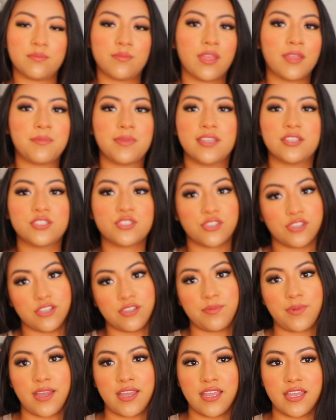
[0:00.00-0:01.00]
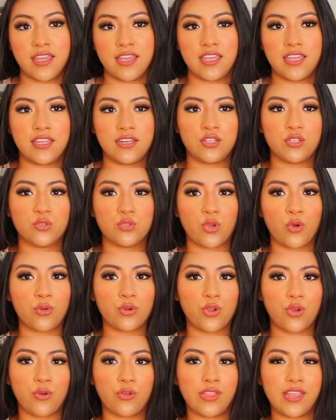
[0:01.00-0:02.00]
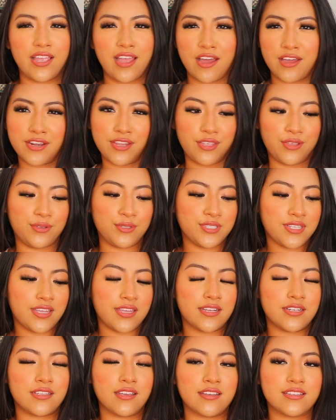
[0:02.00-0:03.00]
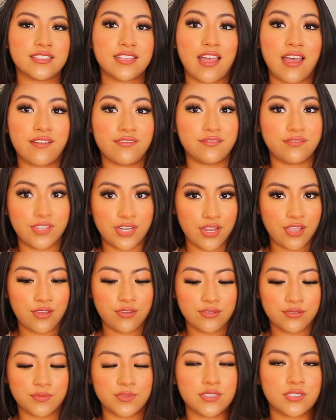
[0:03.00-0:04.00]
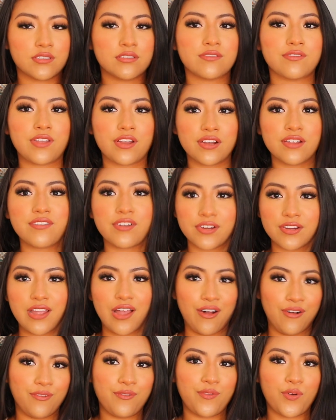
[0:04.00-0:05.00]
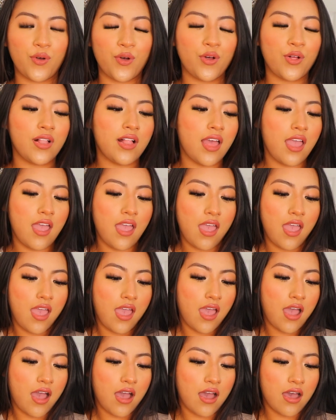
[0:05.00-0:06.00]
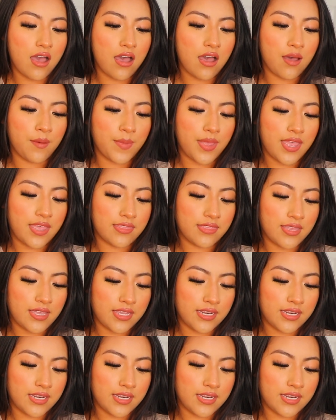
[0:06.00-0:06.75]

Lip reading: might be intrigued by it and you don't know like how to use it, it does have videos, which is very, very helpful. And then